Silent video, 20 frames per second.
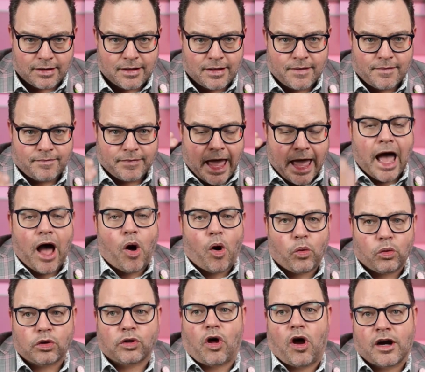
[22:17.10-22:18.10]
how
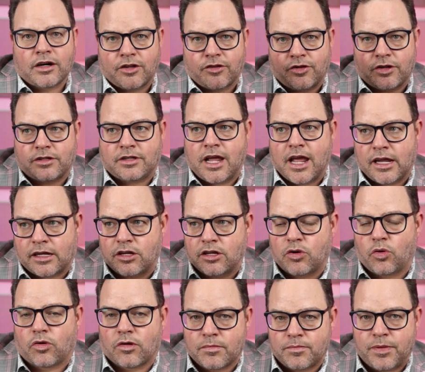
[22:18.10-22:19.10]
long does it take
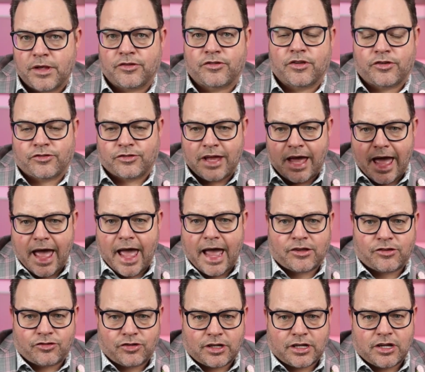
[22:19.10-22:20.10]
your business to
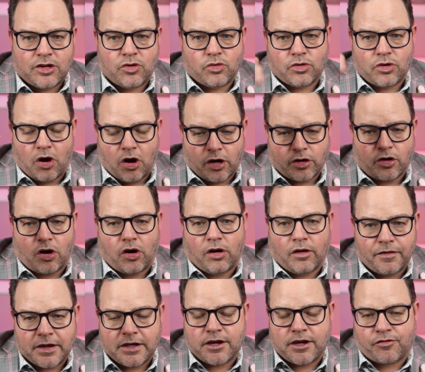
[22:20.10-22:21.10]
execute on all
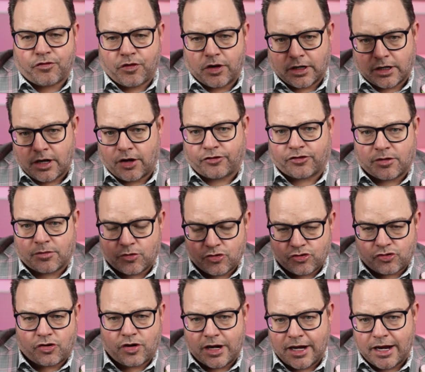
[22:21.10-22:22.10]
the different customer
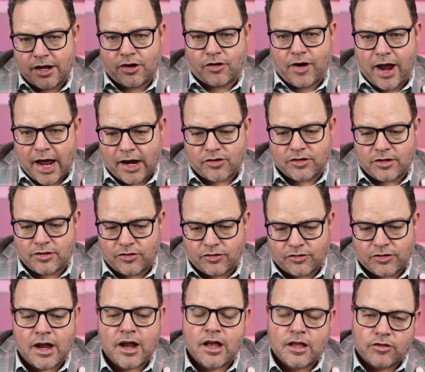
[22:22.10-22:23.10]
journey interactions.
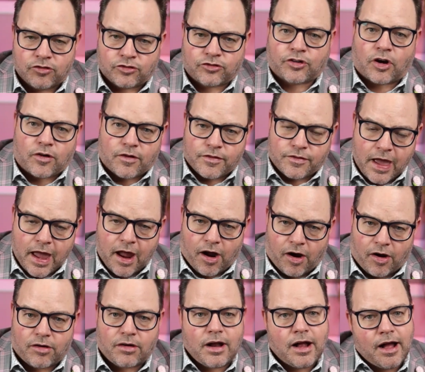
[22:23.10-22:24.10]
Start
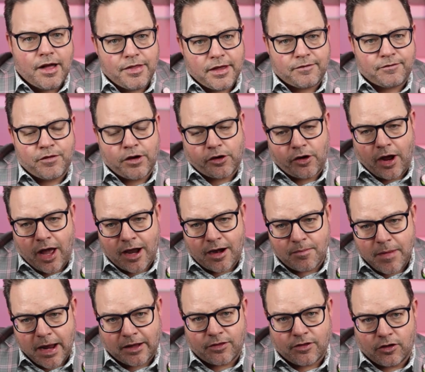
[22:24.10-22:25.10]
there and then figure out how to
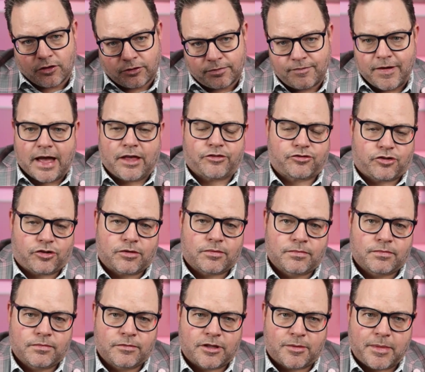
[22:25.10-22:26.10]
make those faster.
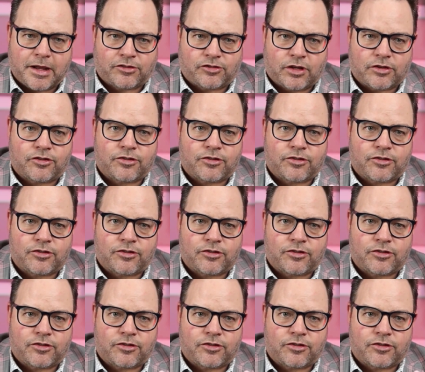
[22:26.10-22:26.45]
Does that make sense?